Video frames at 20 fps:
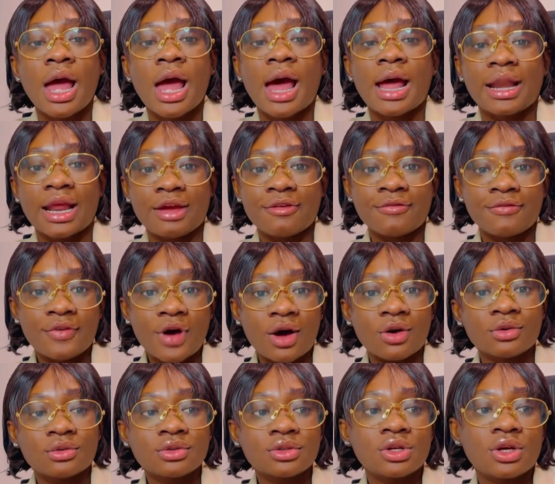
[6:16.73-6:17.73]
and I
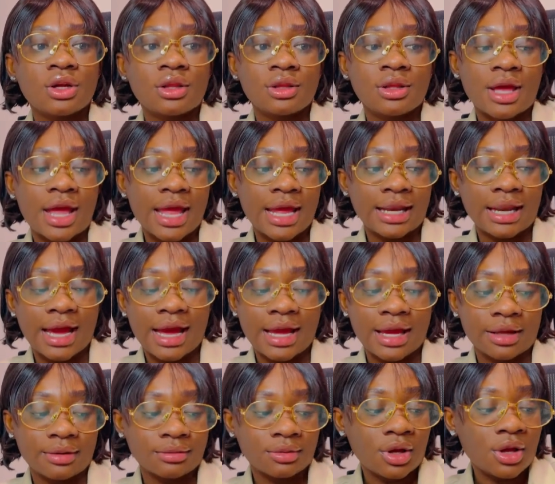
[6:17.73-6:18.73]
found the
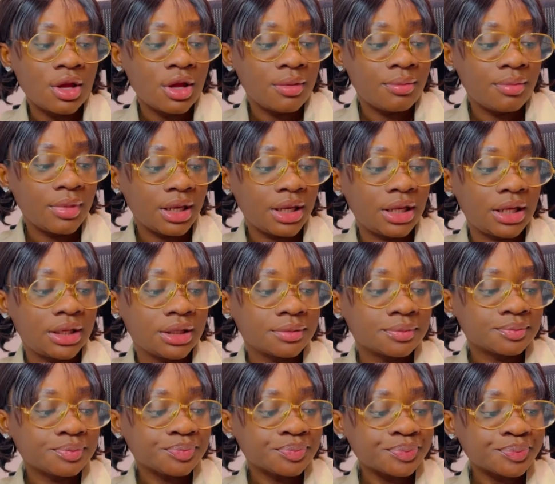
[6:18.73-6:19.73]
NIN, meaning